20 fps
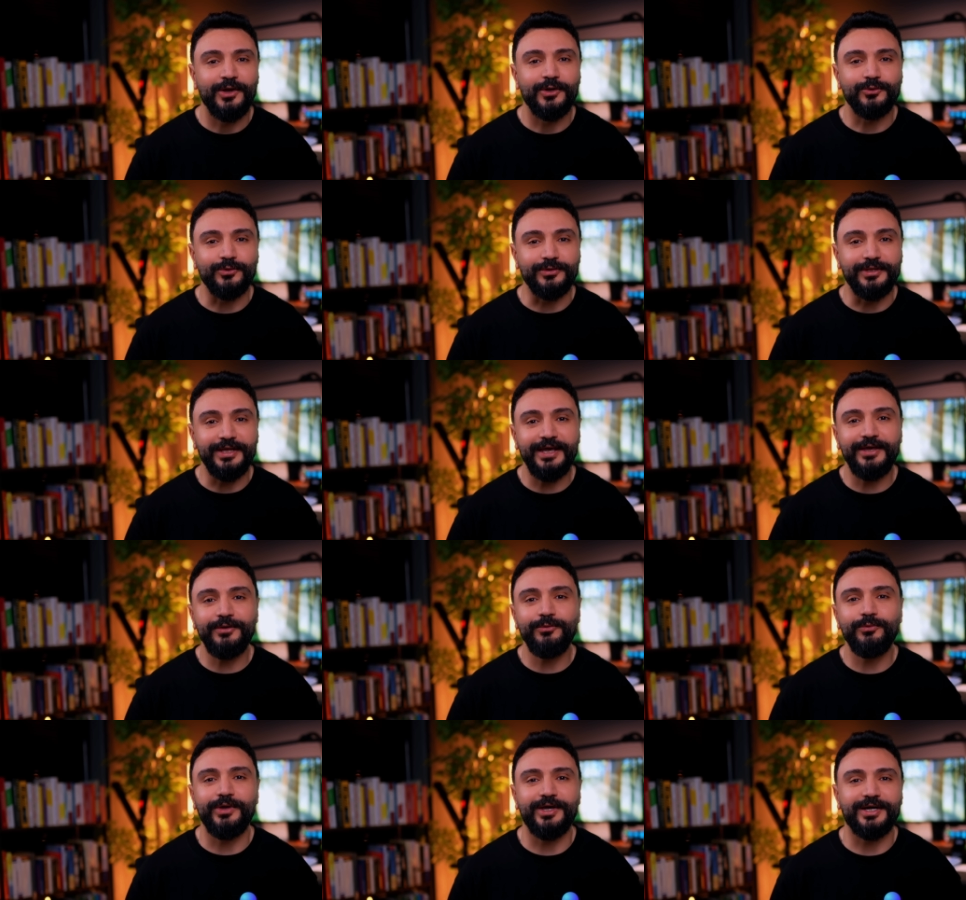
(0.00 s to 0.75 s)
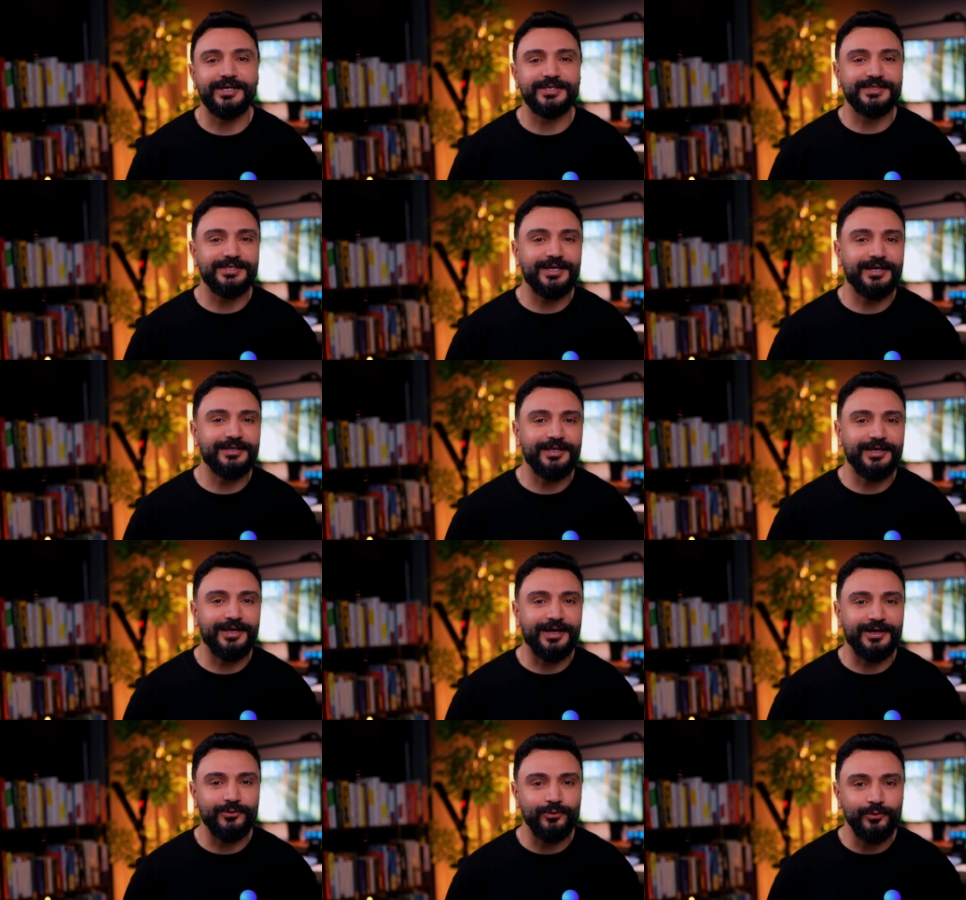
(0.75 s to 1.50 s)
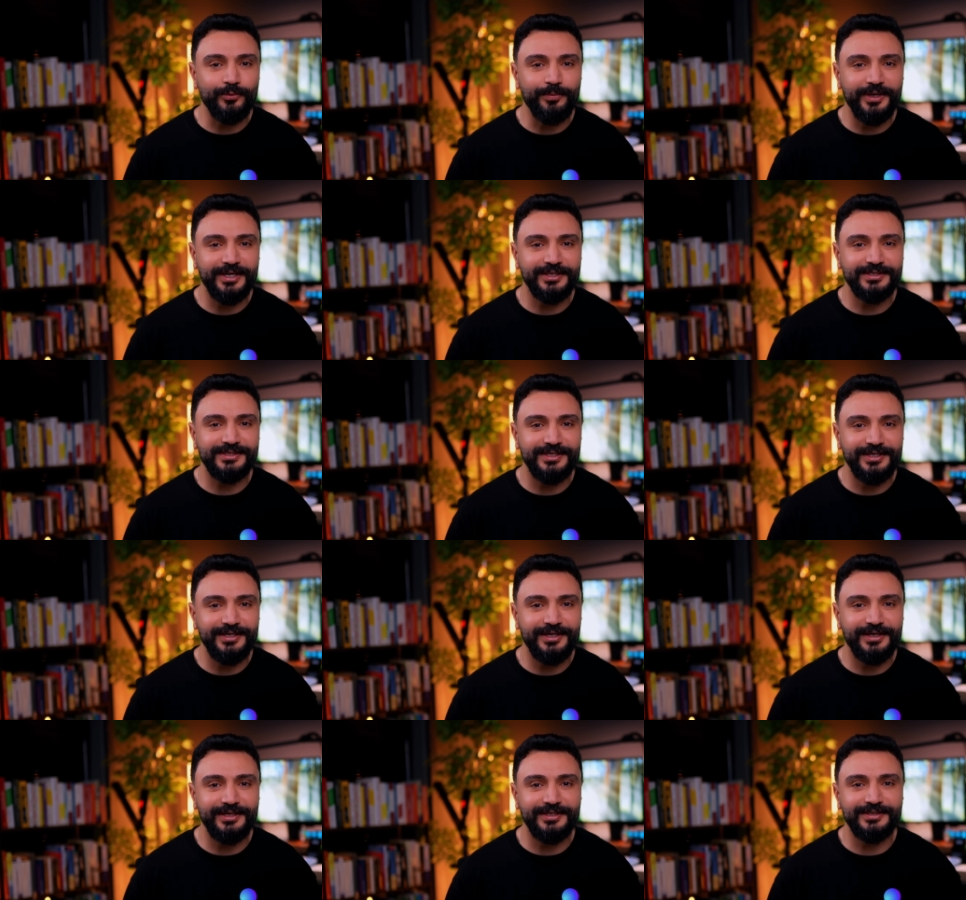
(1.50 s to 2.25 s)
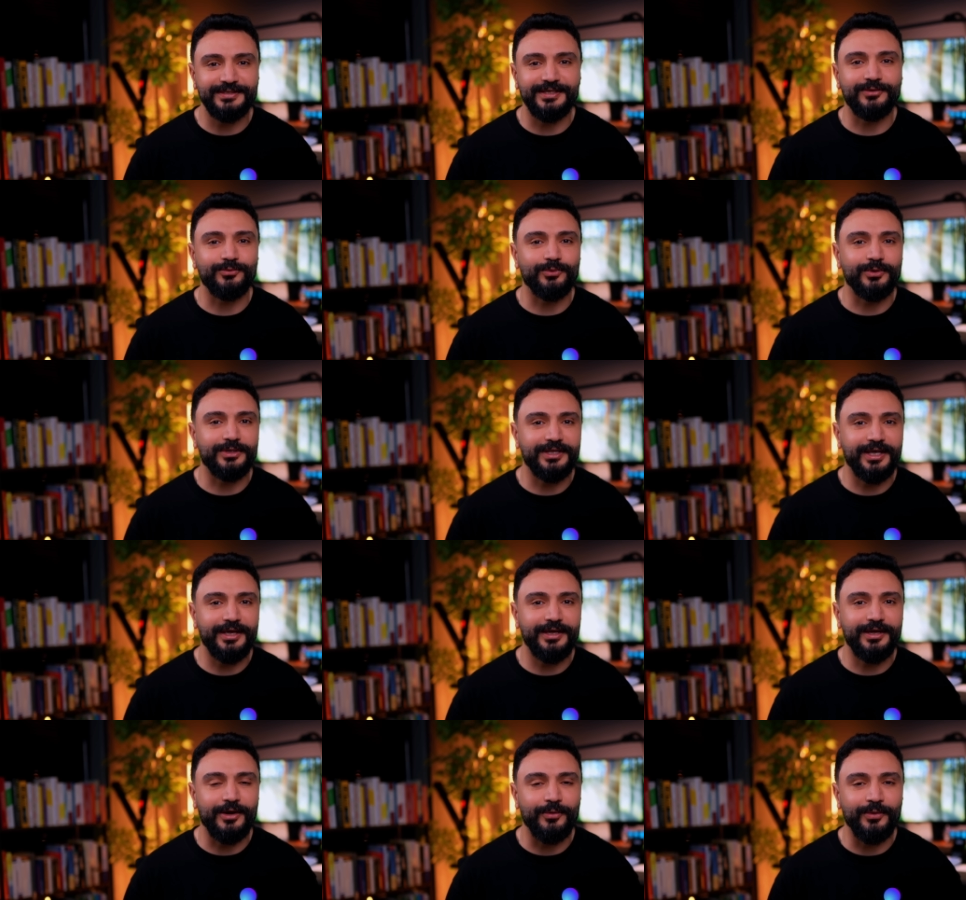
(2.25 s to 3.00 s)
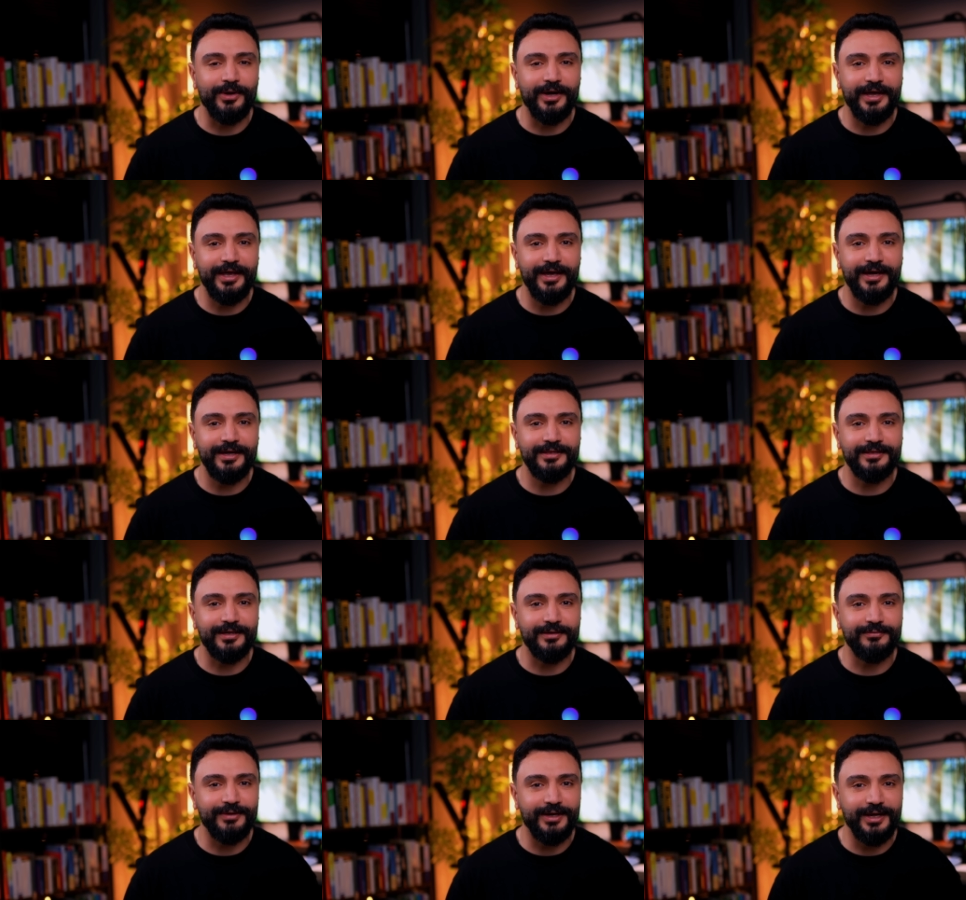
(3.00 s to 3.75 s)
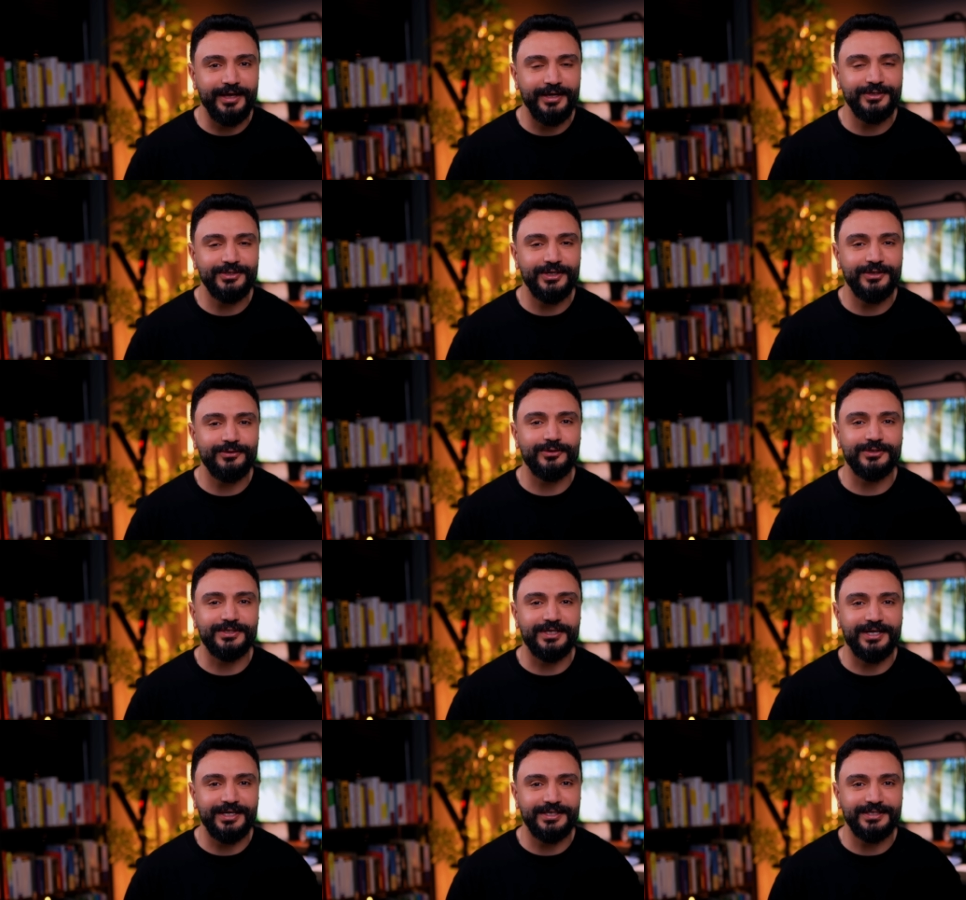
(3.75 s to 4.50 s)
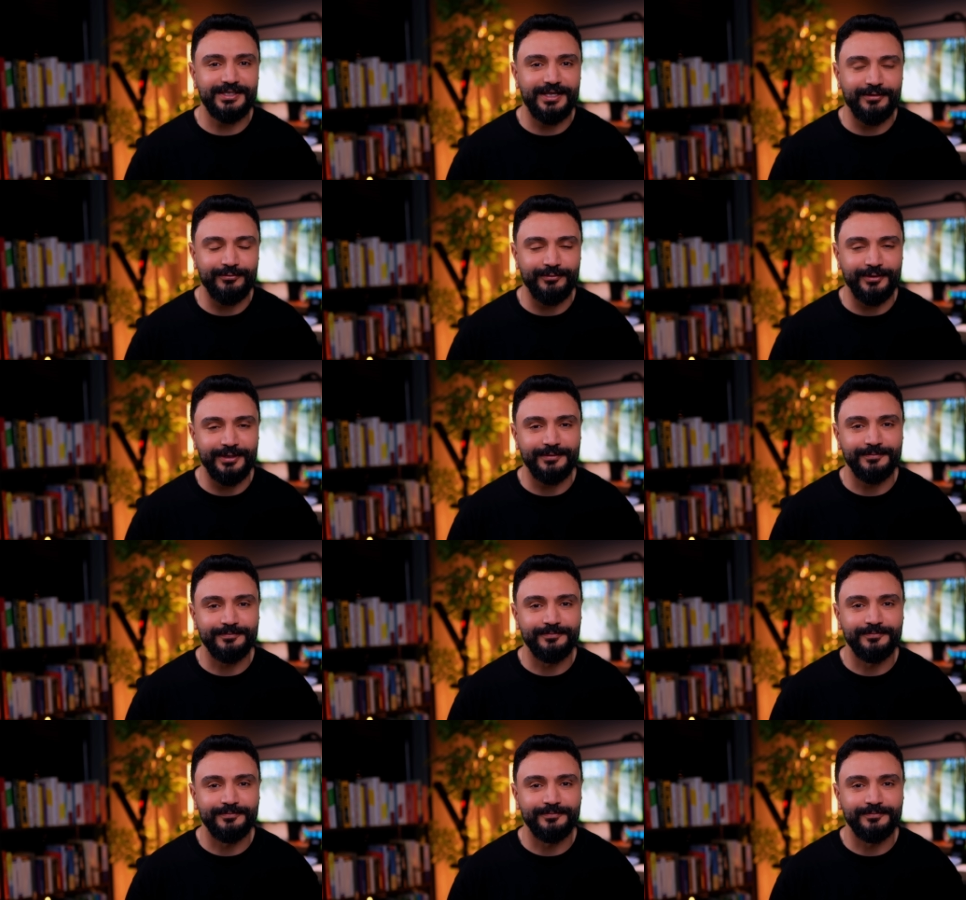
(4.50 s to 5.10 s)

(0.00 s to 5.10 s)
Today we are starting a two-part series that will take our AI travel agent to the next level.